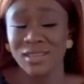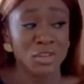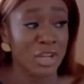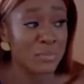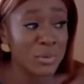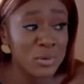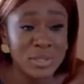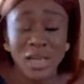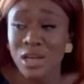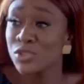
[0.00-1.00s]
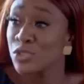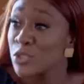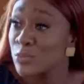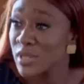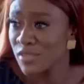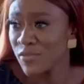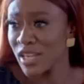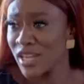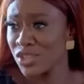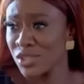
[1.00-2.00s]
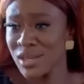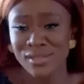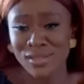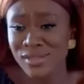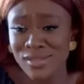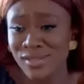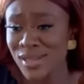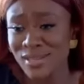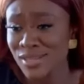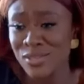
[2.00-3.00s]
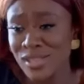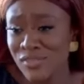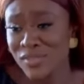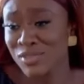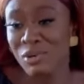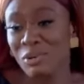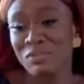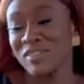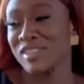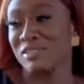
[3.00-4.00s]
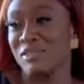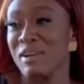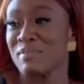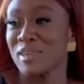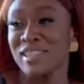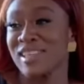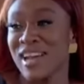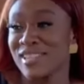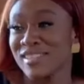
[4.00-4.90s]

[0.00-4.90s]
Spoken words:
and then you can build a house to your specification, and then you save us all of this drama and the